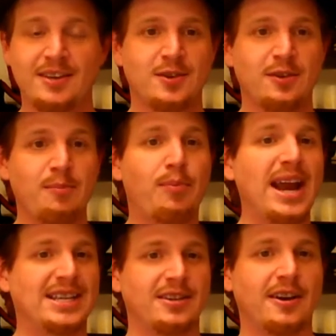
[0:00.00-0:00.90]
So the
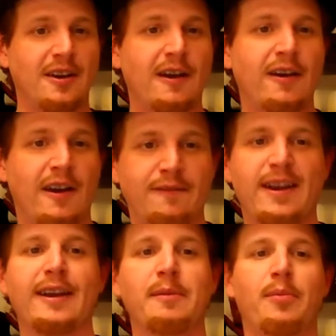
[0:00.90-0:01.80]
breaks are, are, are
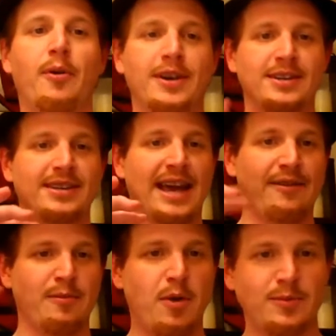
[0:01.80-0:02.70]
very important.
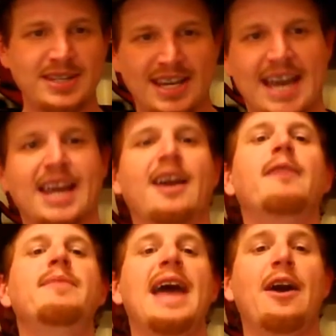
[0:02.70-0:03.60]
Have a moment to kind of
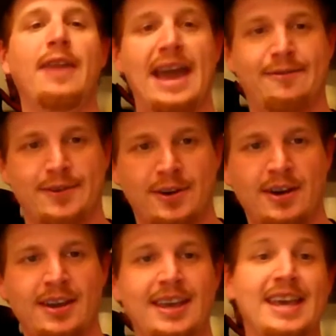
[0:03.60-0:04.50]
come down after
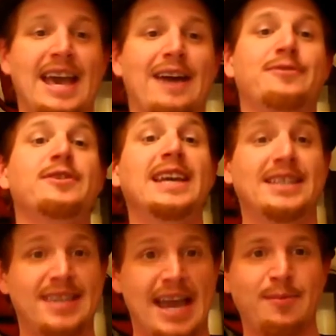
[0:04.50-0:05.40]
after the
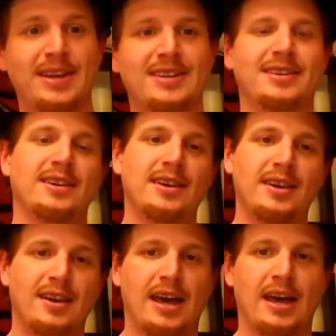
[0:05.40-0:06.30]
excitement
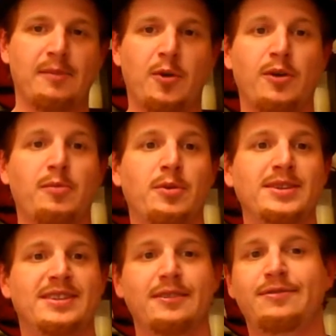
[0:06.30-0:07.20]
um, or a
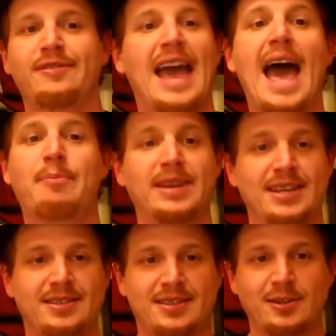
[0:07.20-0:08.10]
moment of
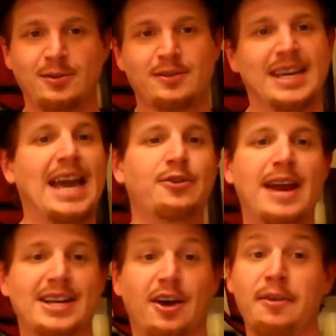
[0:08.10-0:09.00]
happiness to, to
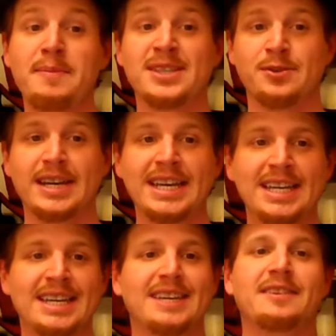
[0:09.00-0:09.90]
counteract all the misery.
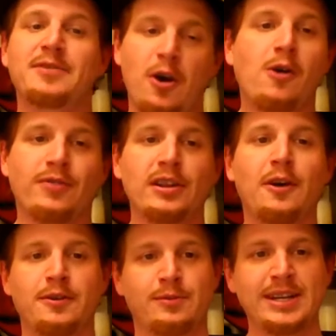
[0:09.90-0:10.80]
You
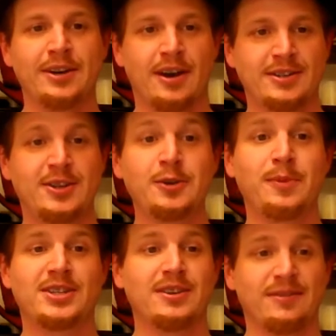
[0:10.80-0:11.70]
overload a reader on too
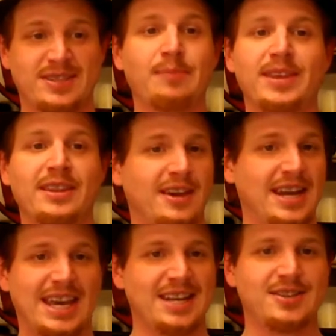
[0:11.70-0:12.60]
much of something, they're
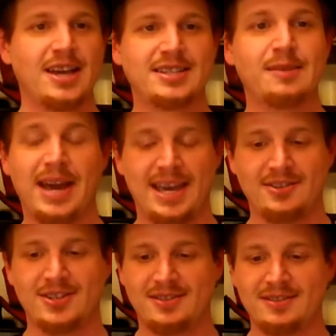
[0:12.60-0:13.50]
going to get exhausted by it
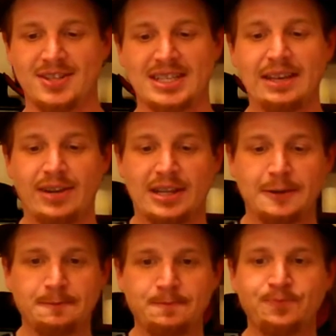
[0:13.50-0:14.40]
and just, just leave it alone.